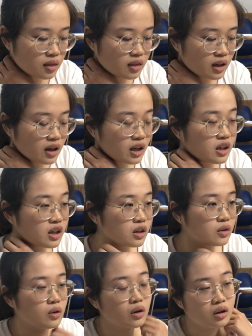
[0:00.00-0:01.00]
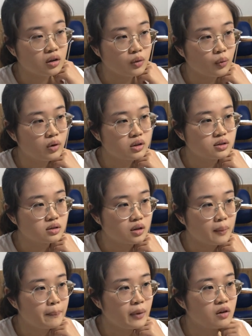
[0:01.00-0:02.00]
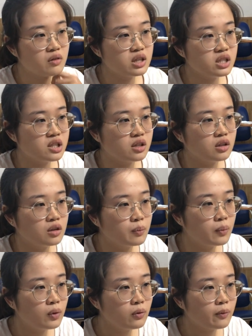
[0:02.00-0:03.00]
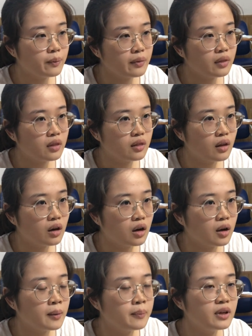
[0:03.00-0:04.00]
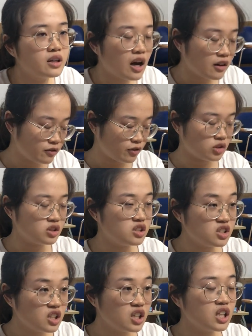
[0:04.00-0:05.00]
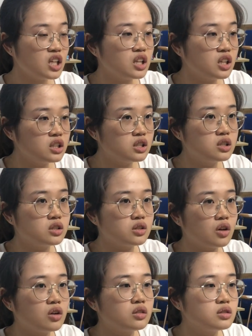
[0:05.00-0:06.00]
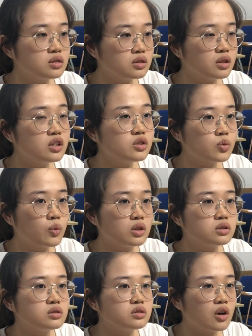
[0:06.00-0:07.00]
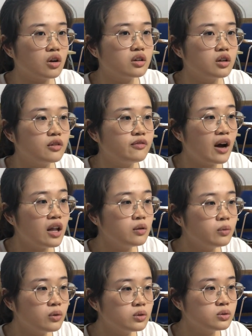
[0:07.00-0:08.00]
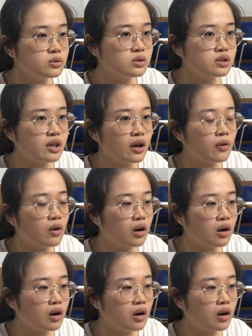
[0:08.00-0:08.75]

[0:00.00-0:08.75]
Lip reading: that I need was published in the book, but unfortunately it's not available to sell